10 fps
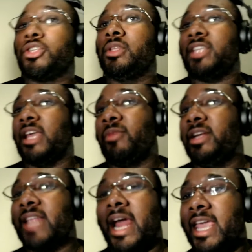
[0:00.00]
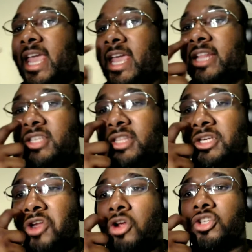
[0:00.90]
the same reason I can't get into the
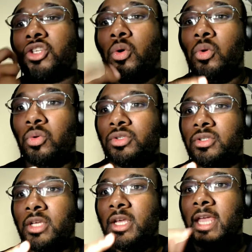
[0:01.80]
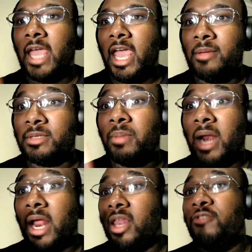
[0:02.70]
Dark Souls games, but I
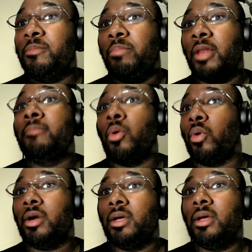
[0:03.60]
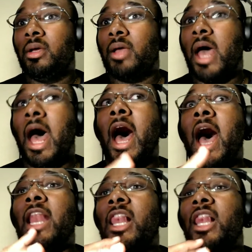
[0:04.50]
loved Bloodborne. I
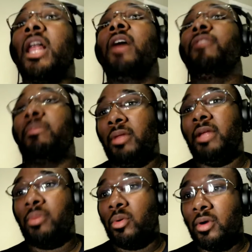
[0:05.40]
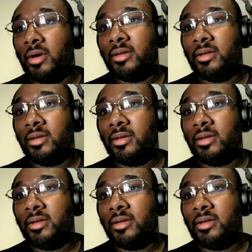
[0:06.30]
loved Bloodborne.